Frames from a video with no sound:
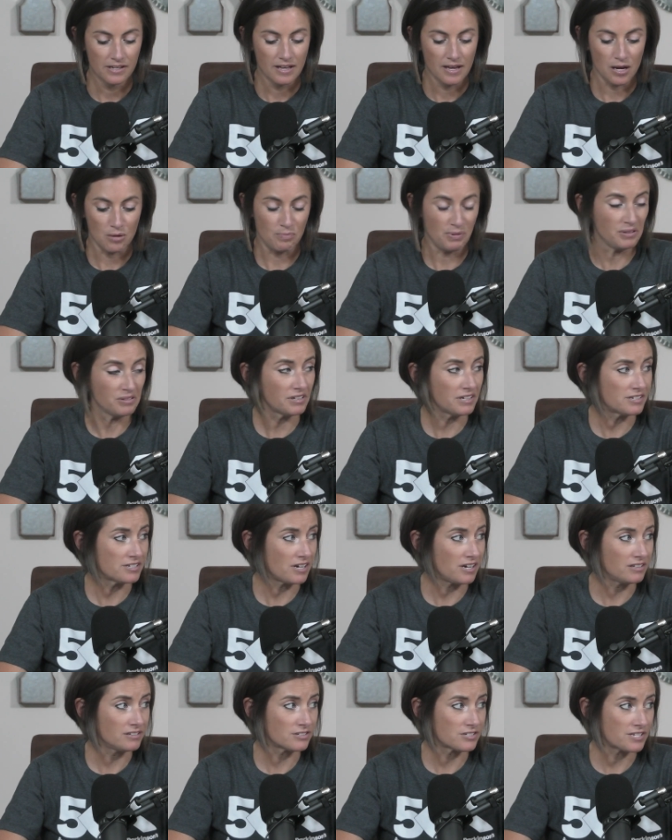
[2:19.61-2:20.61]
A billion
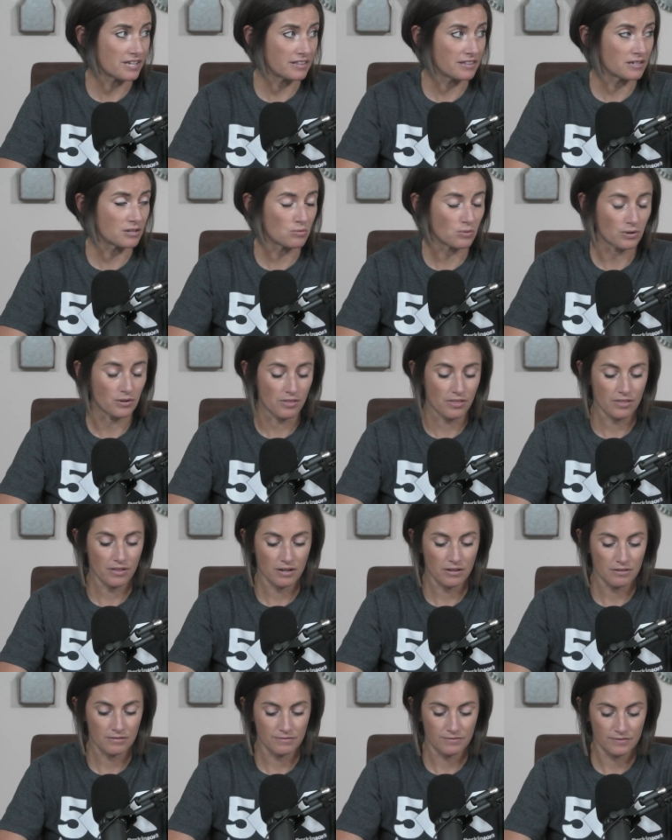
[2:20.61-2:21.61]
dollars, I think, worth
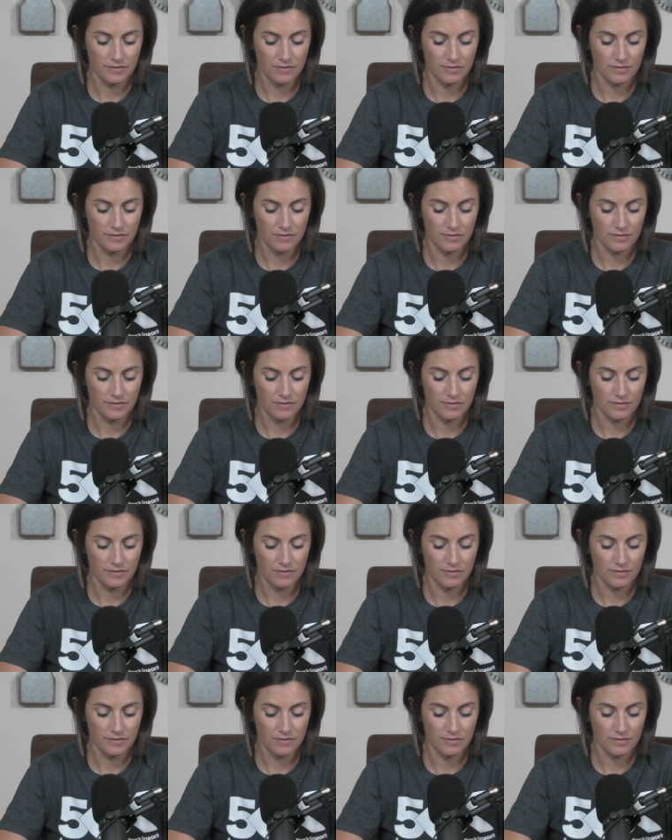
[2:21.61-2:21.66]
of,